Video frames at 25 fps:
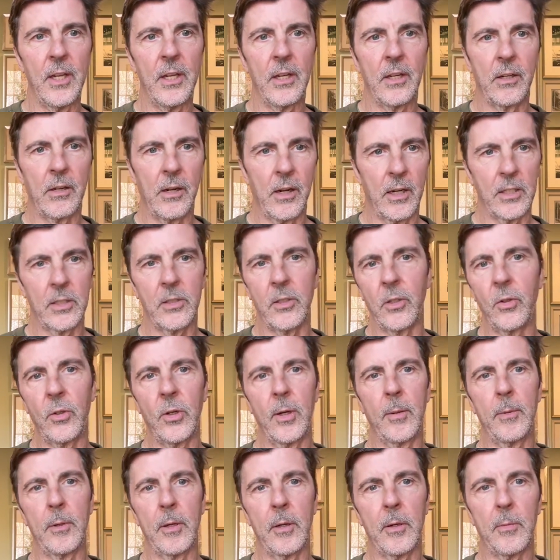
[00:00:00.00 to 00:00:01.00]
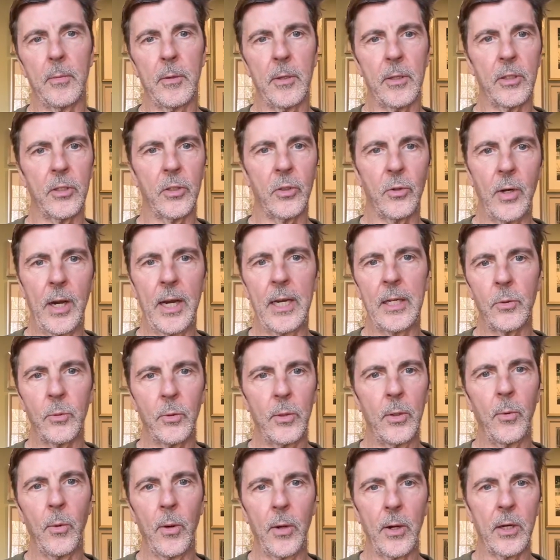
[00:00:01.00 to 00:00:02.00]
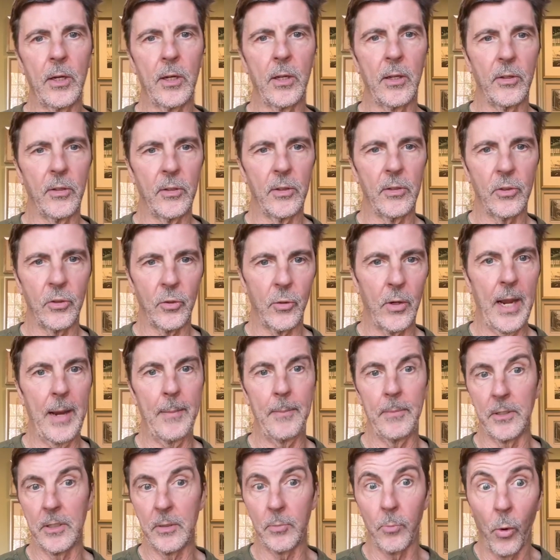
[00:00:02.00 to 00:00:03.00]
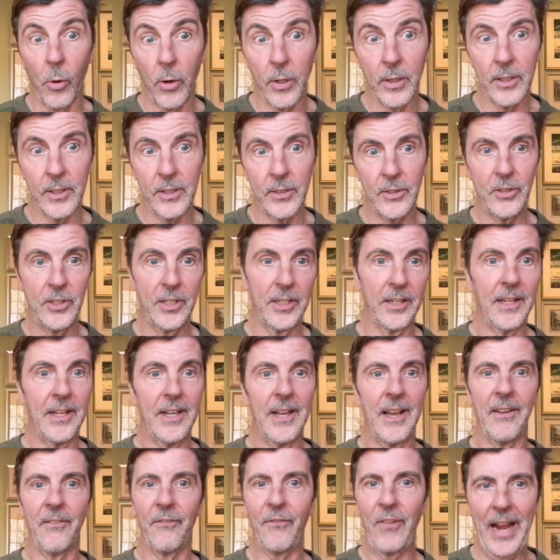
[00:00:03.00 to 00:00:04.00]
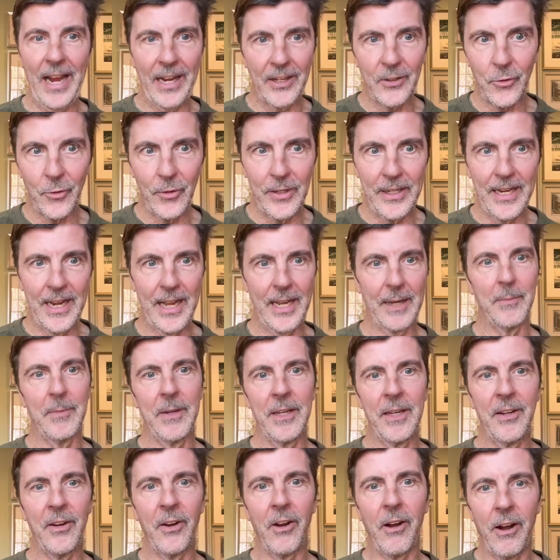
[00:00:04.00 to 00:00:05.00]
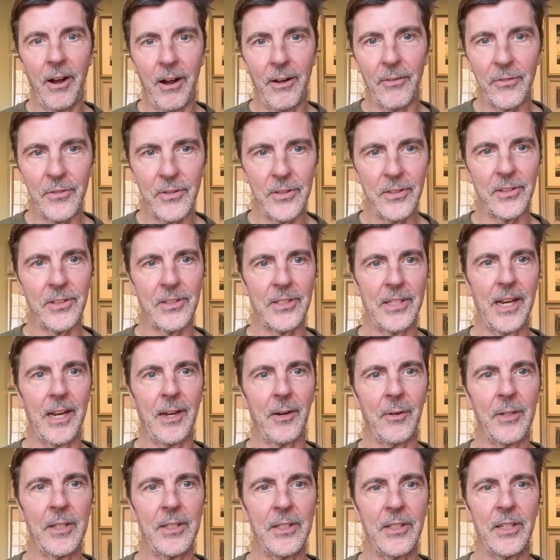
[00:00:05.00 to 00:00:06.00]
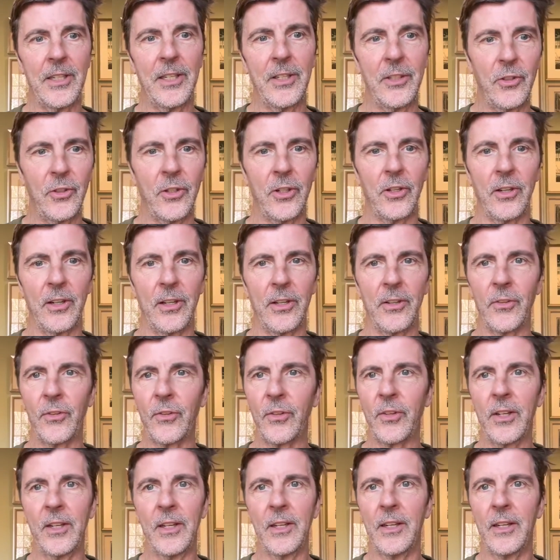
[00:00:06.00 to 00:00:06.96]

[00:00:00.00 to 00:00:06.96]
Cost attributable to strikes, rework, and scrap and spoilage, factory admin, officer salaries, insurance.